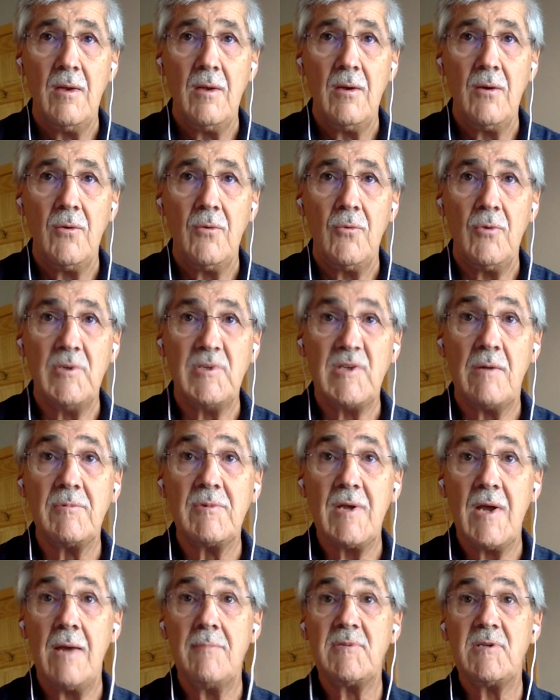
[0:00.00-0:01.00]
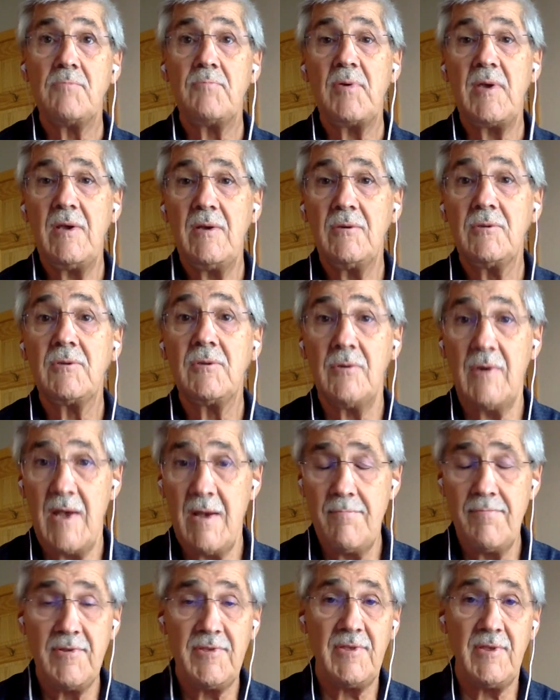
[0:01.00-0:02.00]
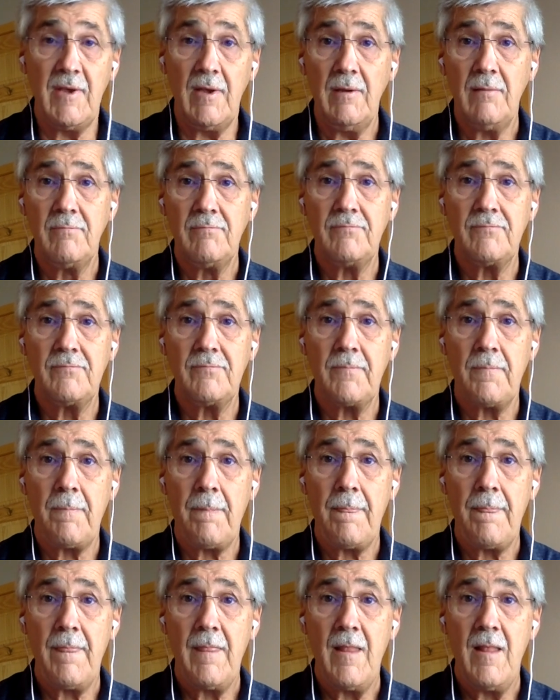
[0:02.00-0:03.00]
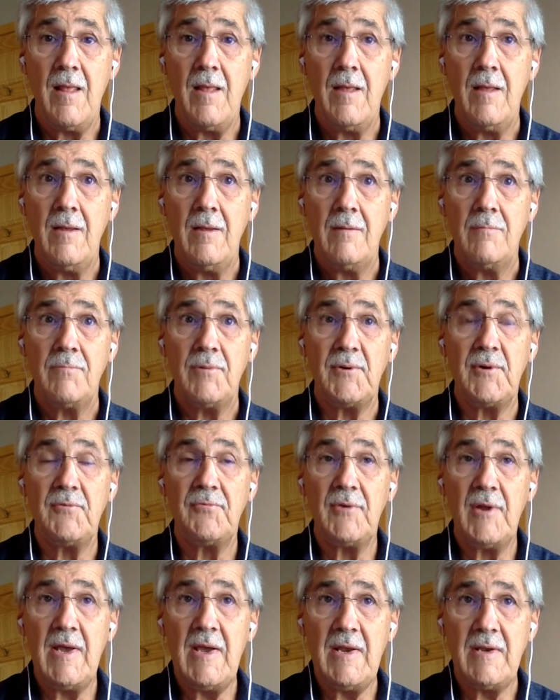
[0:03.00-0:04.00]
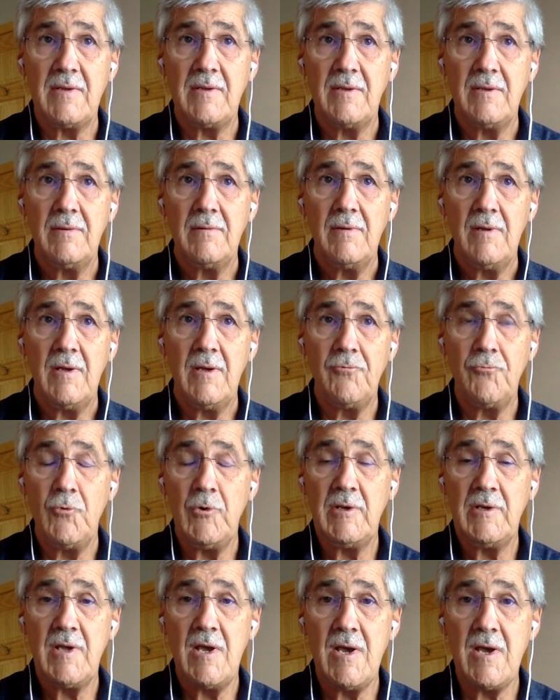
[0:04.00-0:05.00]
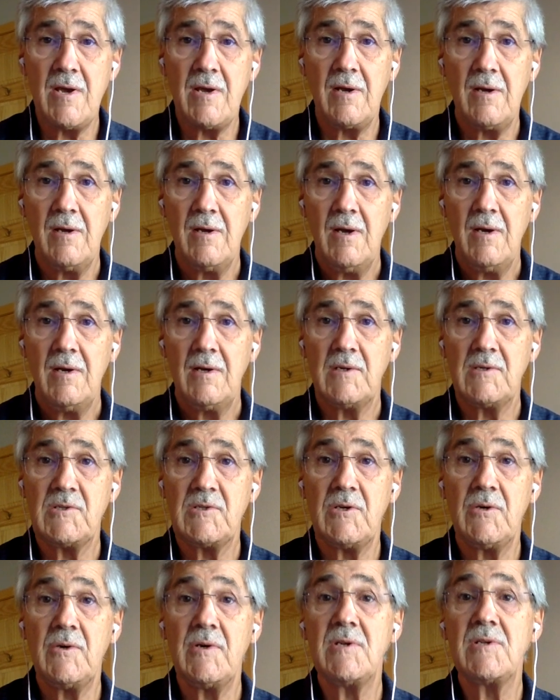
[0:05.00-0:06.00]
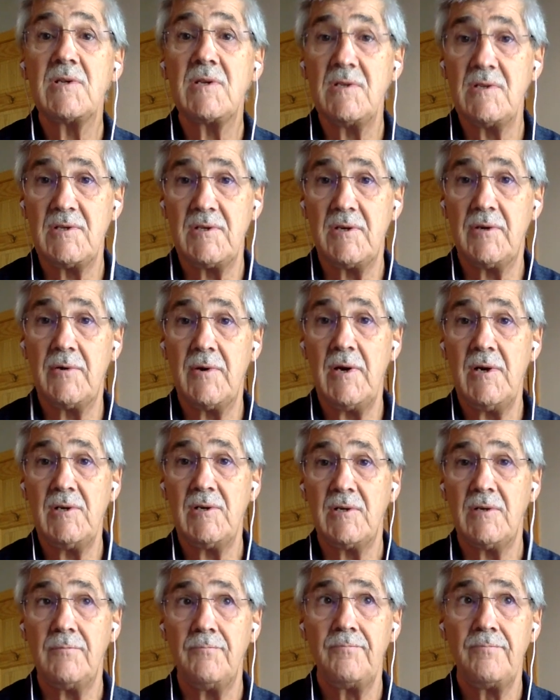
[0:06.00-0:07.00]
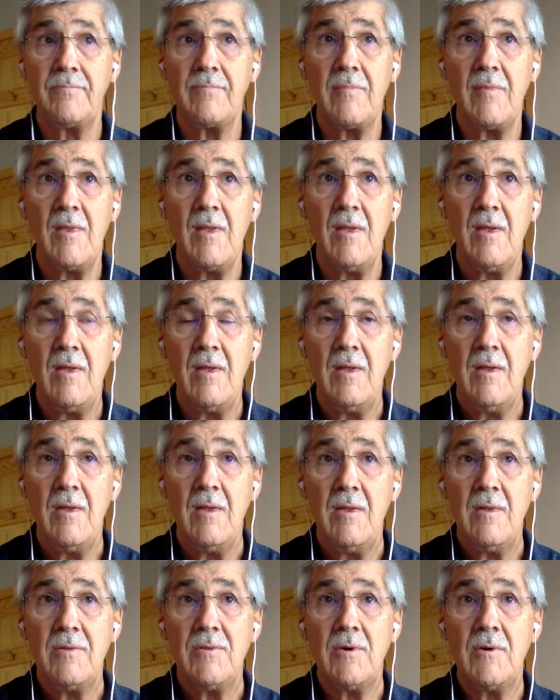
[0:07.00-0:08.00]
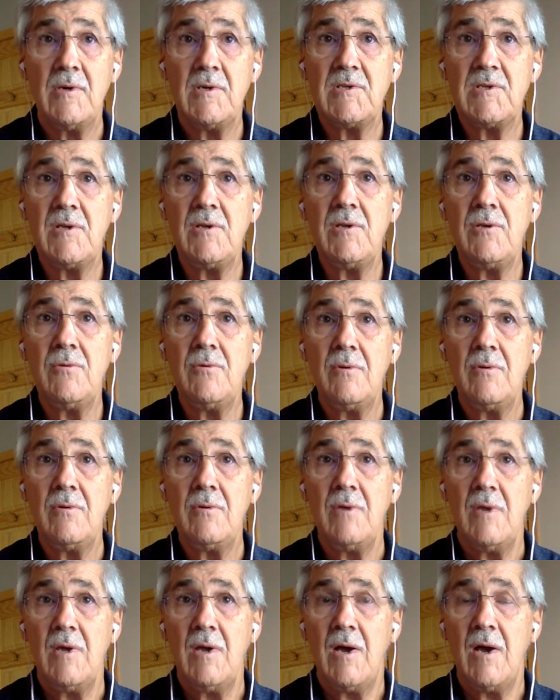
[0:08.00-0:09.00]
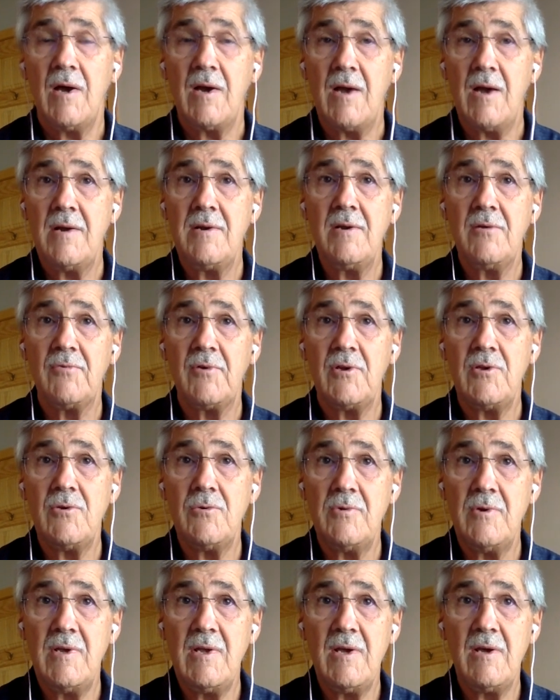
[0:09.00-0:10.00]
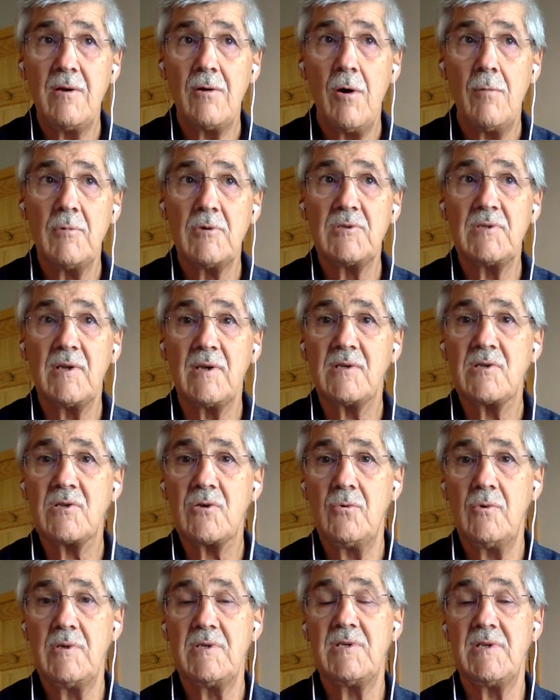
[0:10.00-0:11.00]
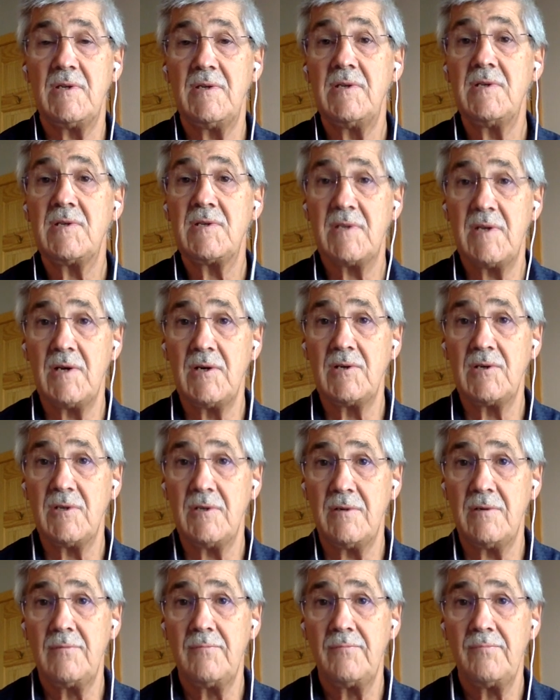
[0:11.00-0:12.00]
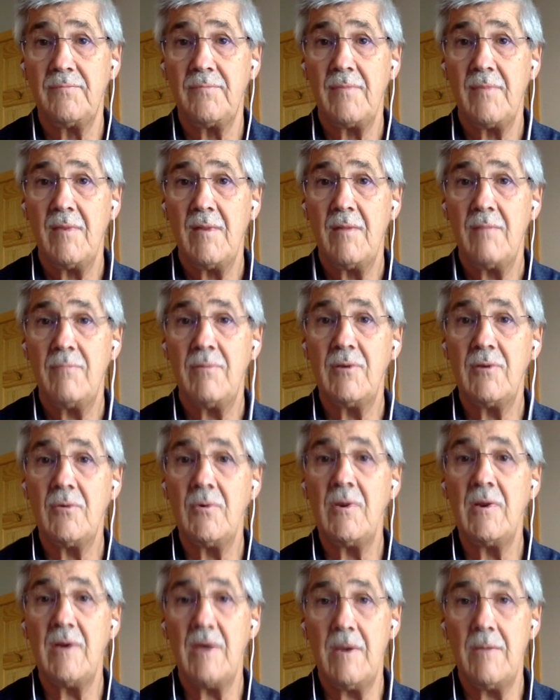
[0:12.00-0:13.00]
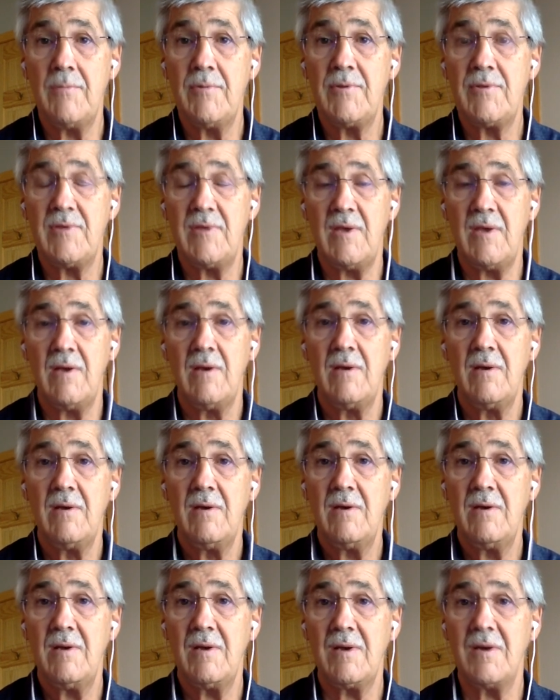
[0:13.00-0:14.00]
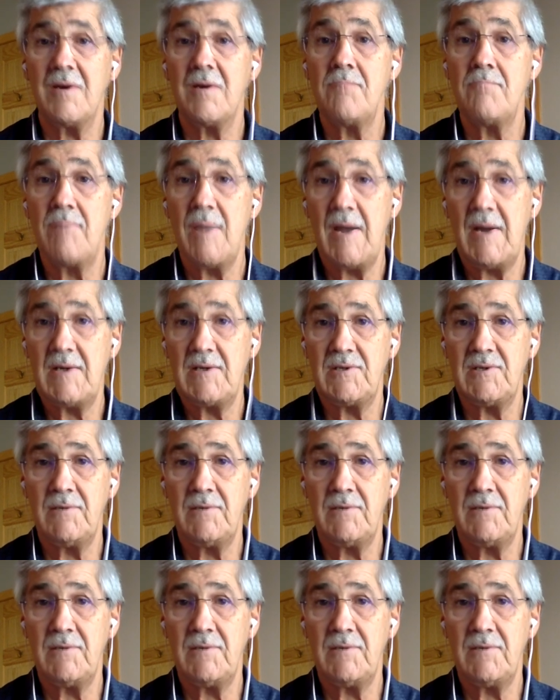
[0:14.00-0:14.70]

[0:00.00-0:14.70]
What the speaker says: We sometimes appeal to empathy, but of late, if we take a serious consideration, there is a kind of a unique, almost exquisite distinction between empathy and compassion.